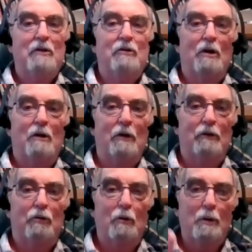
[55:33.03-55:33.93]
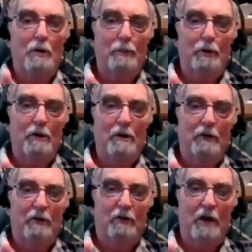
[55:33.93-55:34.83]
So the supercomputer
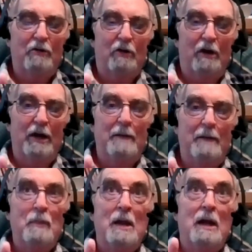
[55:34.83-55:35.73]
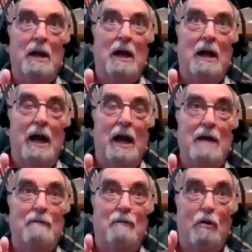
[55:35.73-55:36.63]
is essentially a
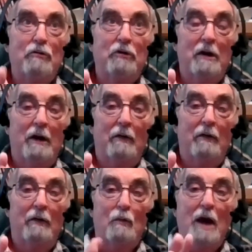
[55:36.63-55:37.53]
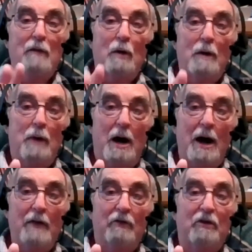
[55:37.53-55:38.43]
version of the Raspberry
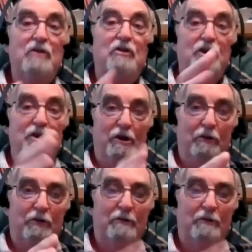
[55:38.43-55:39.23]
Pi that's easy to use.